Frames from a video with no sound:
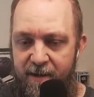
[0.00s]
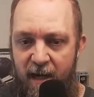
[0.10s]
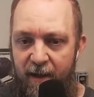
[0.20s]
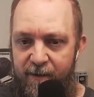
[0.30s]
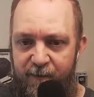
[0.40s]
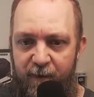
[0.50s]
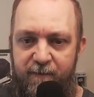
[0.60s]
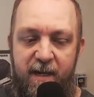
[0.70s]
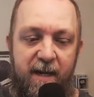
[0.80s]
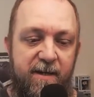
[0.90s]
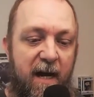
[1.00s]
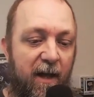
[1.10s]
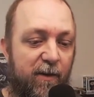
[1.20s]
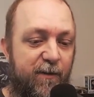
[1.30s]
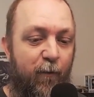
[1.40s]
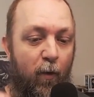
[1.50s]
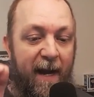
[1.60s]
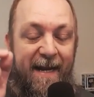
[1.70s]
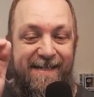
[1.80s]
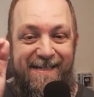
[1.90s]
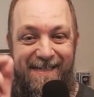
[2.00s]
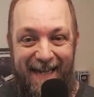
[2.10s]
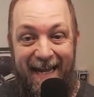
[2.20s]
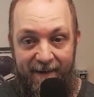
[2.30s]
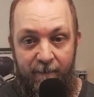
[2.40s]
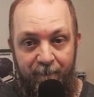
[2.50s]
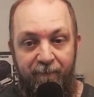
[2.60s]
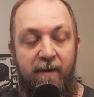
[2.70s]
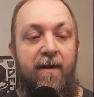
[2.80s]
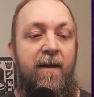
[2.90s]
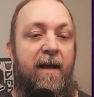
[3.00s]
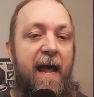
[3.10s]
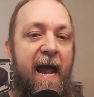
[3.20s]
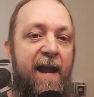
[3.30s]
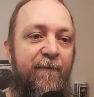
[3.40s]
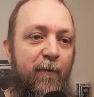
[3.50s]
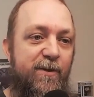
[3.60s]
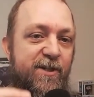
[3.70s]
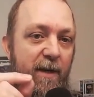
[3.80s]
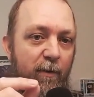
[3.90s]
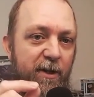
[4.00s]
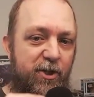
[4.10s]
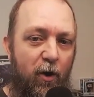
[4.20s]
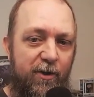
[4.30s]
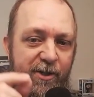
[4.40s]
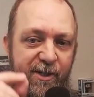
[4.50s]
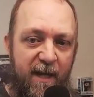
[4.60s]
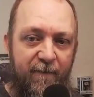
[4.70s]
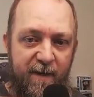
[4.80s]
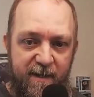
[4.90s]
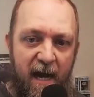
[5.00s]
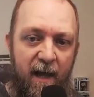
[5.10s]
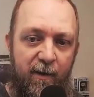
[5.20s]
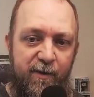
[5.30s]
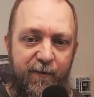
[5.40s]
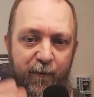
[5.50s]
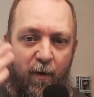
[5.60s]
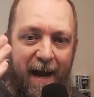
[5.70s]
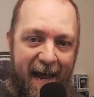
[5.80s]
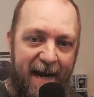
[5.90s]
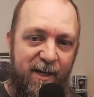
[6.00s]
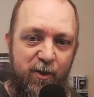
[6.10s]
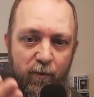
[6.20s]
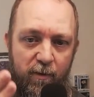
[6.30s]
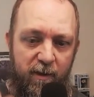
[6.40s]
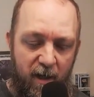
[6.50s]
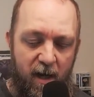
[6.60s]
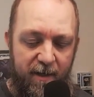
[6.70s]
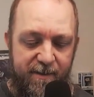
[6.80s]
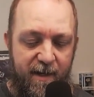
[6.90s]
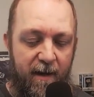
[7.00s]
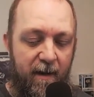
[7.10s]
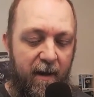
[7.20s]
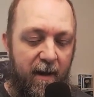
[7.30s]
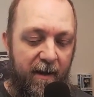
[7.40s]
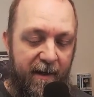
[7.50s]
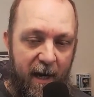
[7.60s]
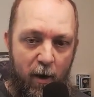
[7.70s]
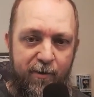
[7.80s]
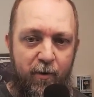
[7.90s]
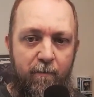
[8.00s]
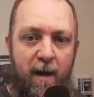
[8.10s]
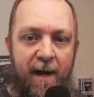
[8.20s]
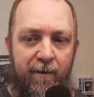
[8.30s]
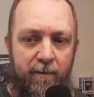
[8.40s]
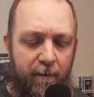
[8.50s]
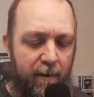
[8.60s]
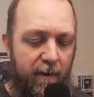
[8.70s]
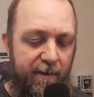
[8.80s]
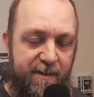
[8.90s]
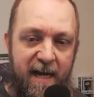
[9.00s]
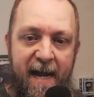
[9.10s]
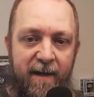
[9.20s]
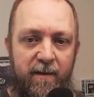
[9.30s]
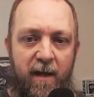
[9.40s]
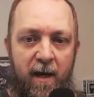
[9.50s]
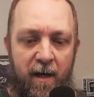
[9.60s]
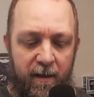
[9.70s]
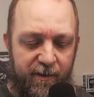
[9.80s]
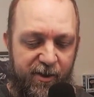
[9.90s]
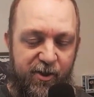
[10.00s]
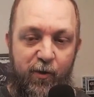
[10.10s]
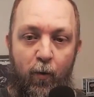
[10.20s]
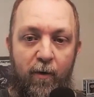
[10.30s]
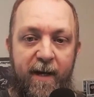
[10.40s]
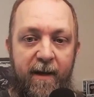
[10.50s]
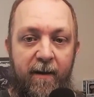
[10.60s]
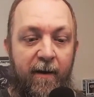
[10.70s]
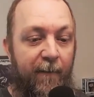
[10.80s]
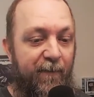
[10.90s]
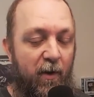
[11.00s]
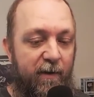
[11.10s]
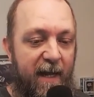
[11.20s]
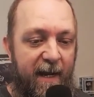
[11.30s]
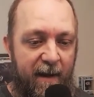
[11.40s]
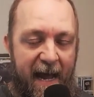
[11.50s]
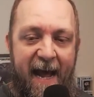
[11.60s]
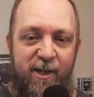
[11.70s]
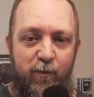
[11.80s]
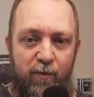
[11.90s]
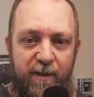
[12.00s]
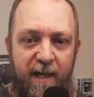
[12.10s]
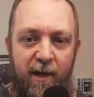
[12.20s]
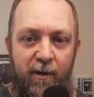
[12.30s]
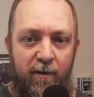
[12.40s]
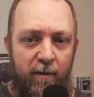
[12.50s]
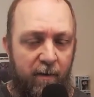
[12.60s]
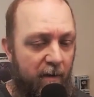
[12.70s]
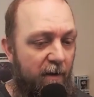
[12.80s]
$15 for a skin. And for someone to charge $7 for actual content, character model, dialogue, story, okay, actual gear,